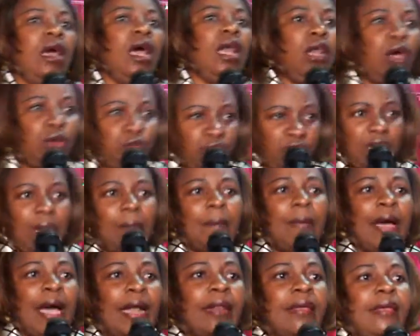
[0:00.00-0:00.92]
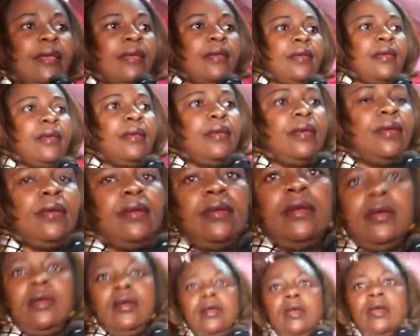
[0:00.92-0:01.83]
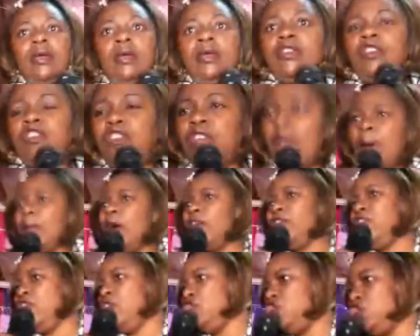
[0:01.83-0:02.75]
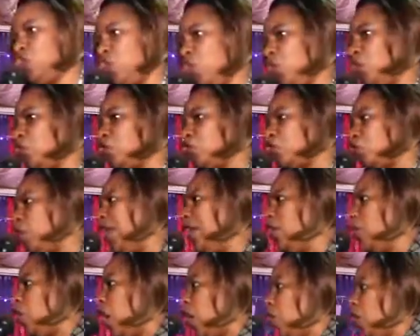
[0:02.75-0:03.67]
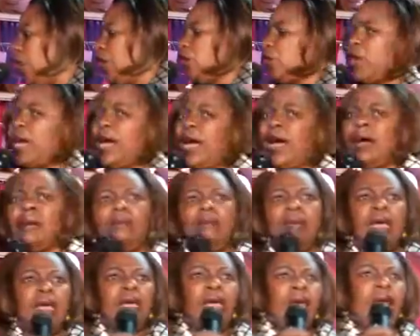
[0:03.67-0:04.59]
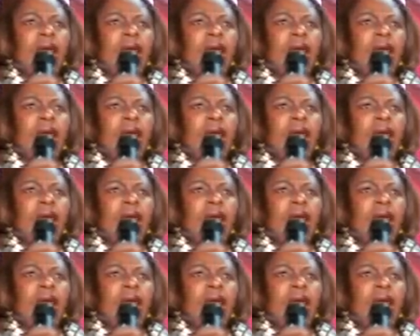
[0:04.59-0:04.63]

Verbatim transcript: Hello, somebody. Some of you choose when you are going to come